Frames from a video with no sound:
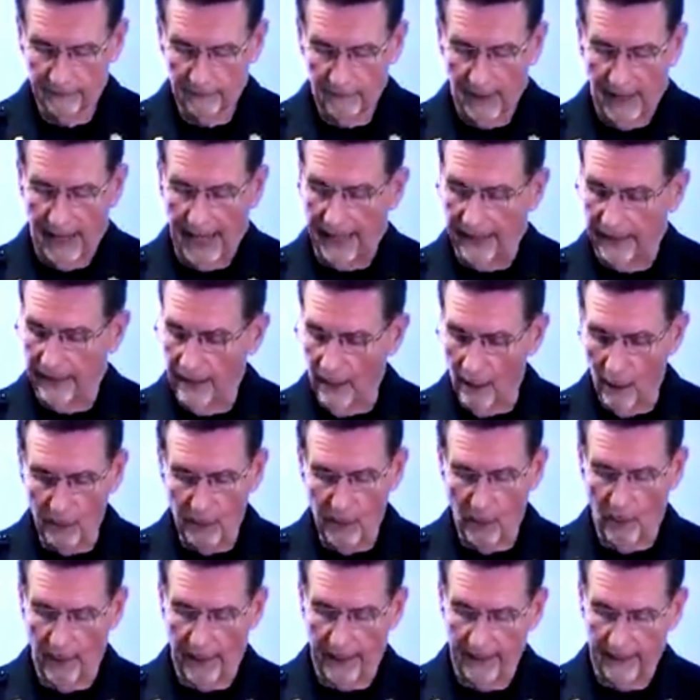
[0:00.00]
At no
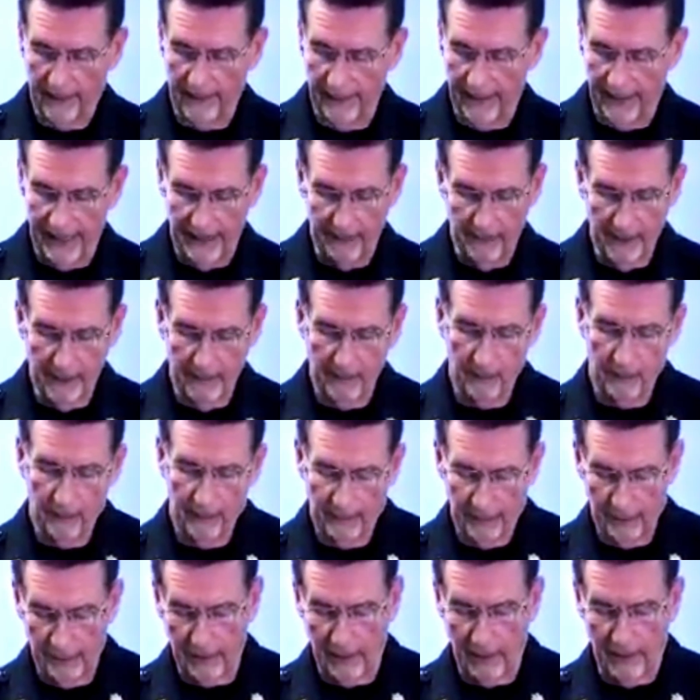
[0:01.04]
point did any member of
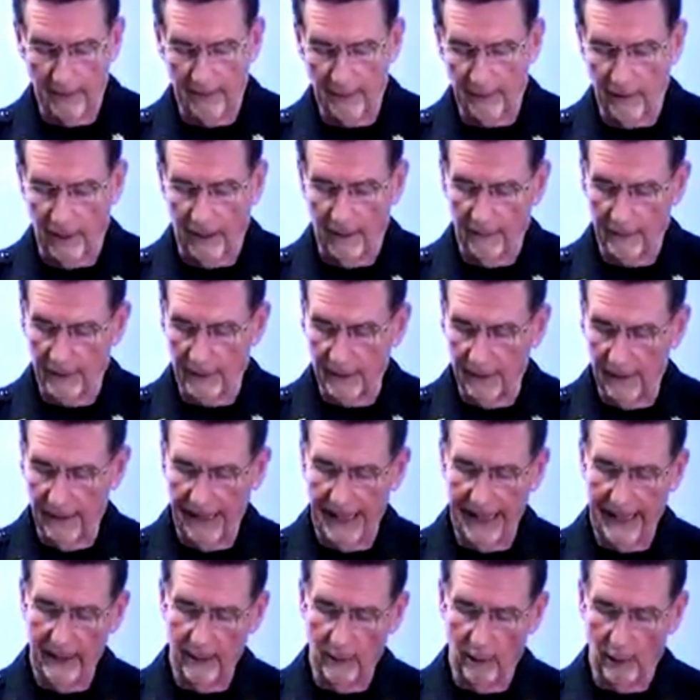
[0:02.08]
the Sheriff's Office
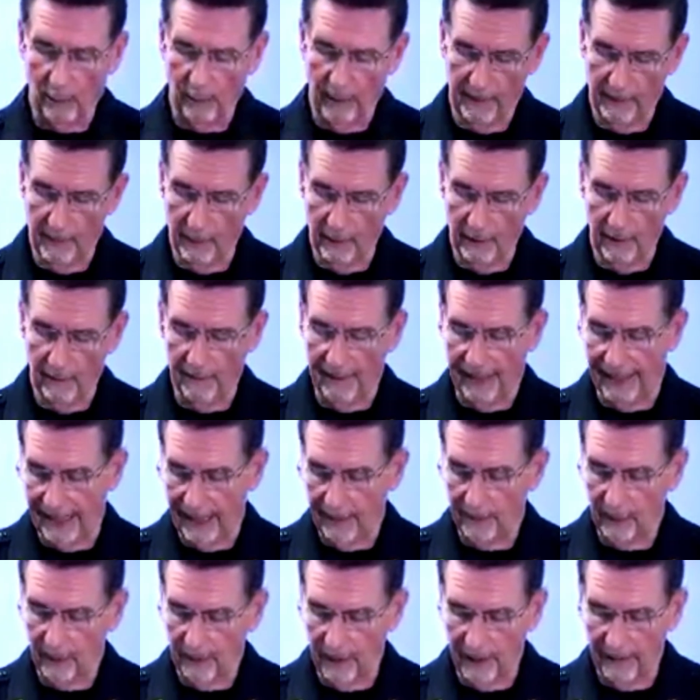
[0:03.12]
clean or remove any
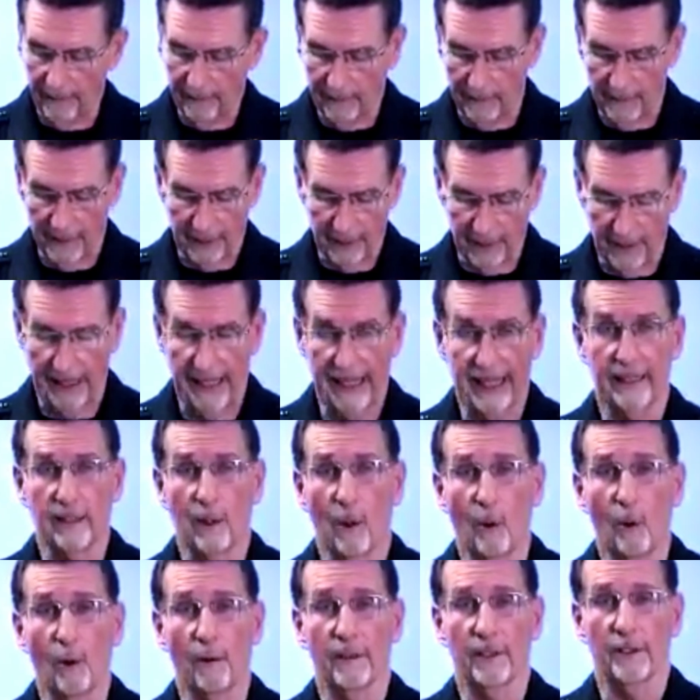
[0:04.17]
blood from the scene
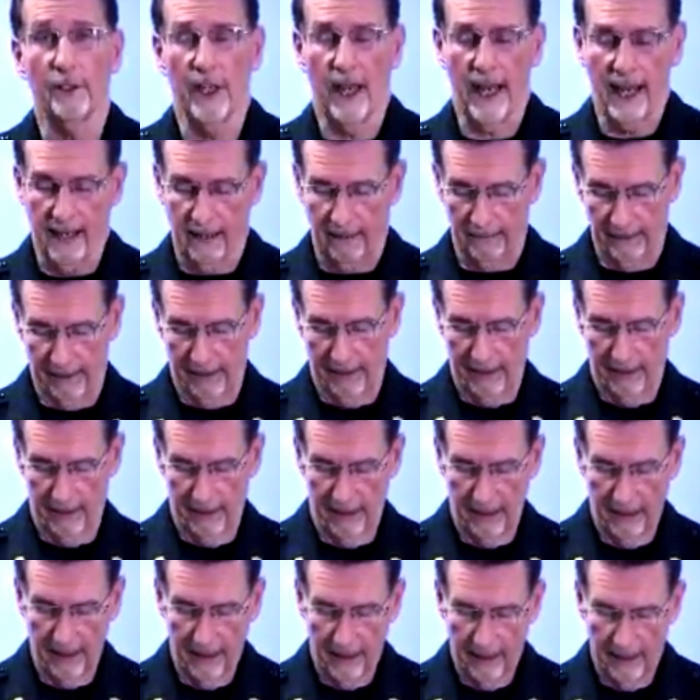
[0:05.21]
or the child.
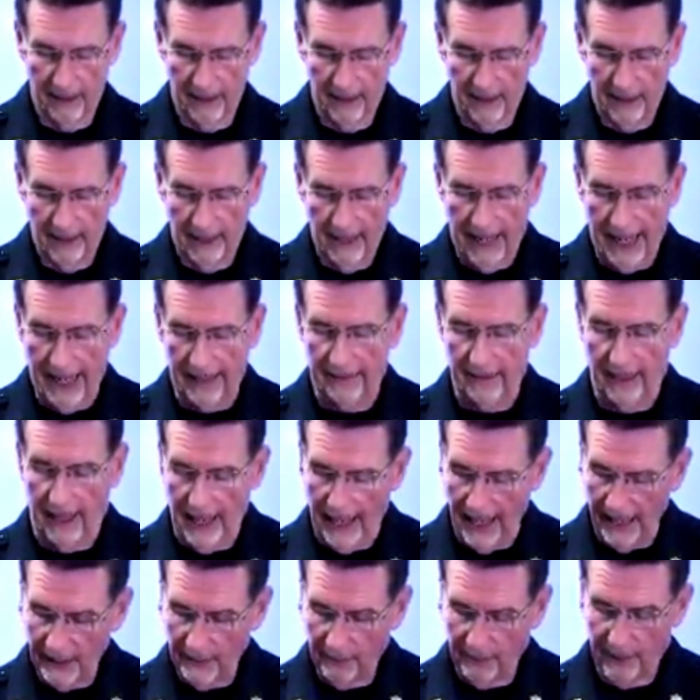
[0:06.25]
At the
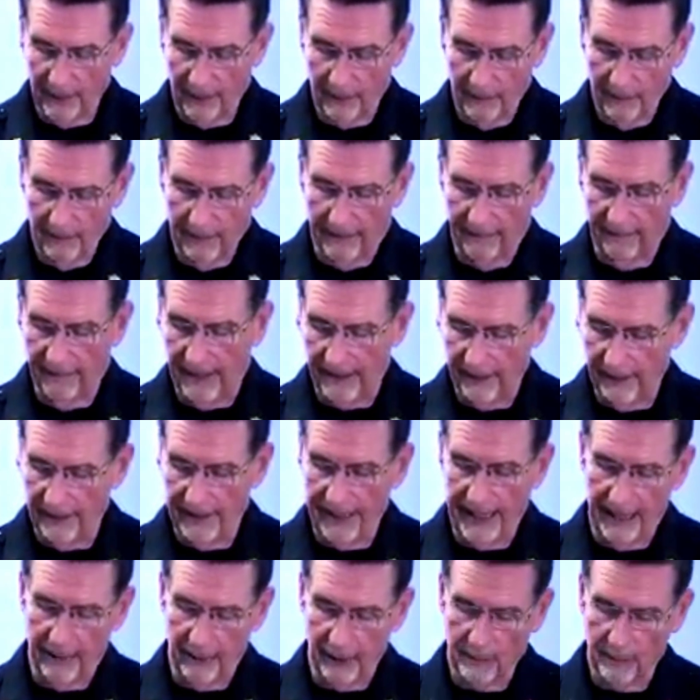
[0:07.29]
hospital,
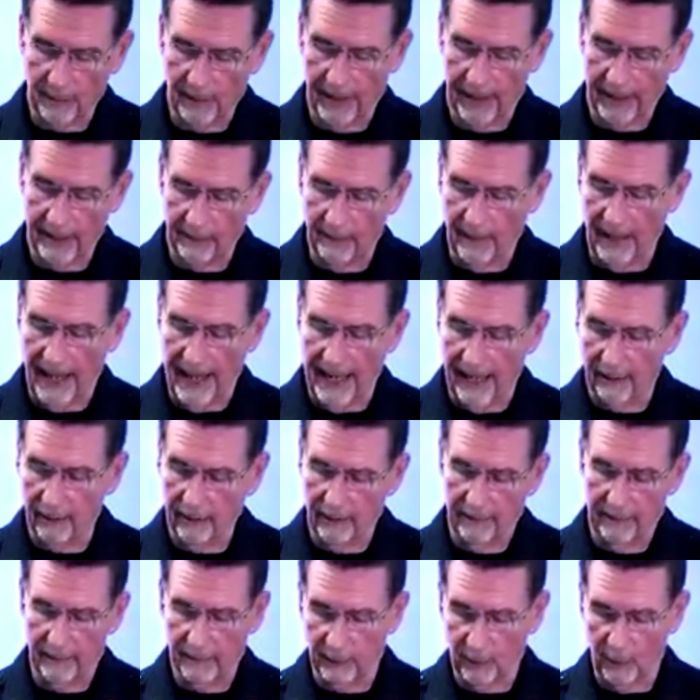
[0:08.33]
investigators placed bags
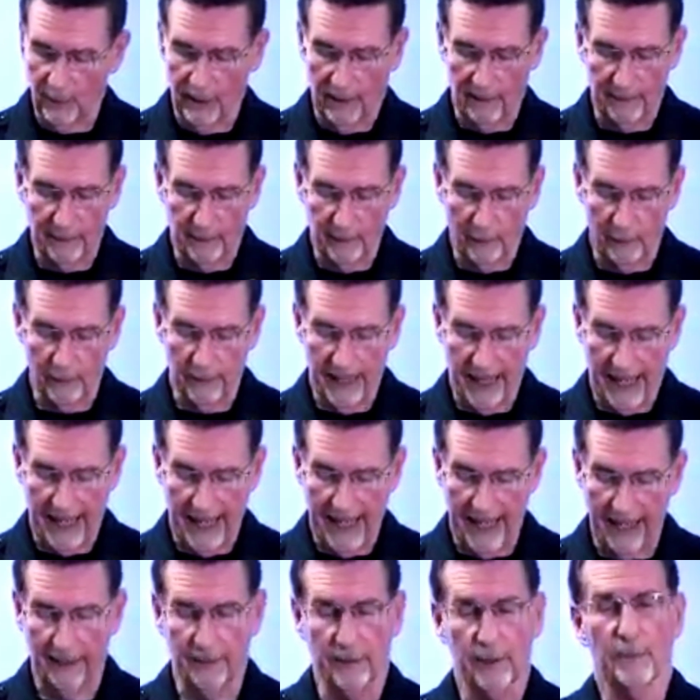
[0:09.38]
over the 12-year-old's
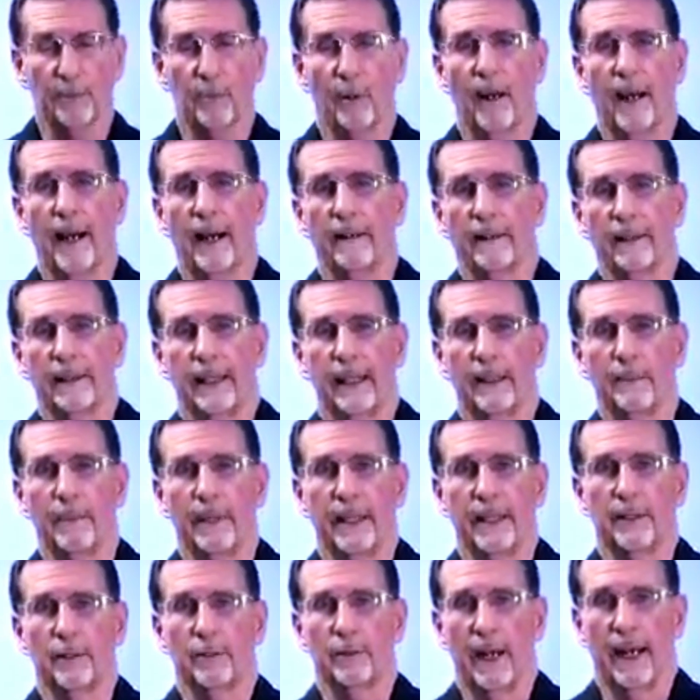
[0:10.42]
hands prior to him
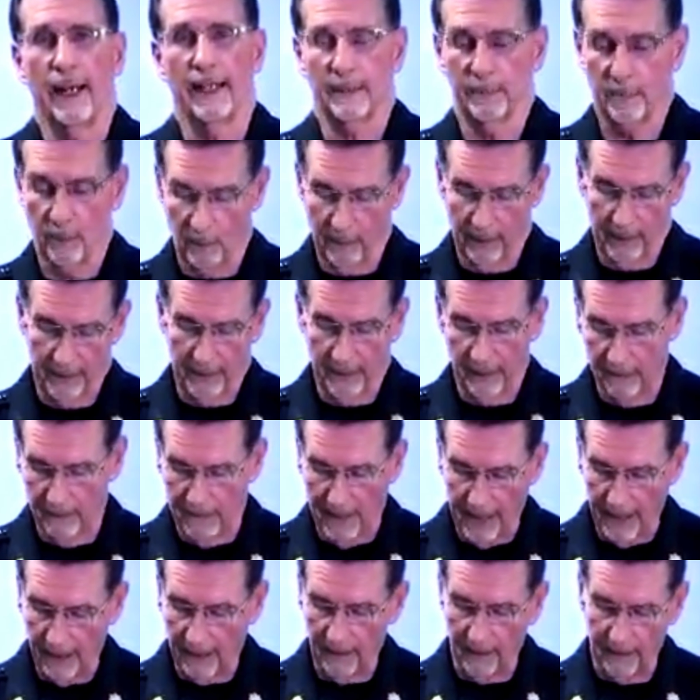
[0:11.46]
being transported to the
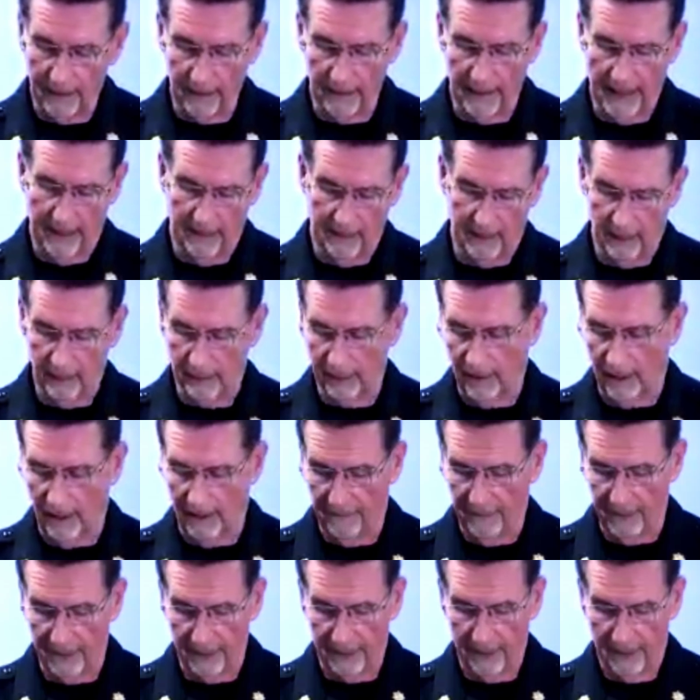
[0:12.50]
medical examiner's
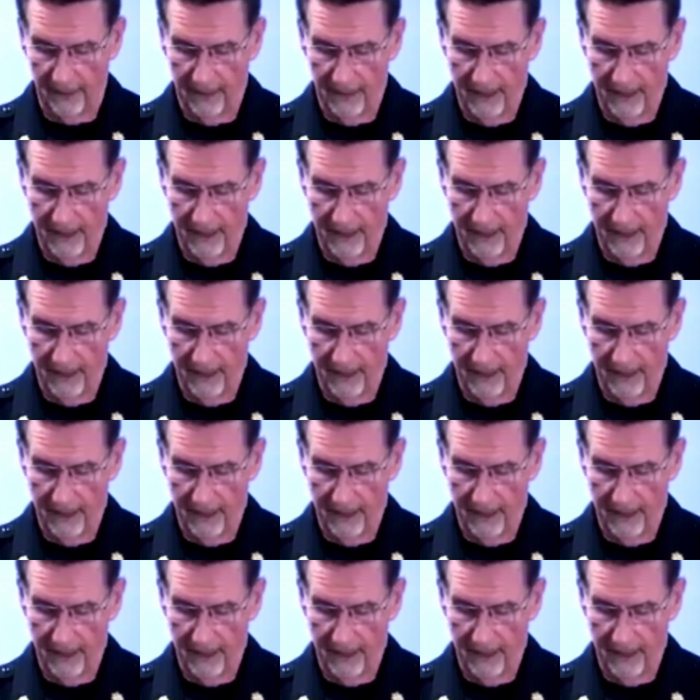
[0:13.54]
office.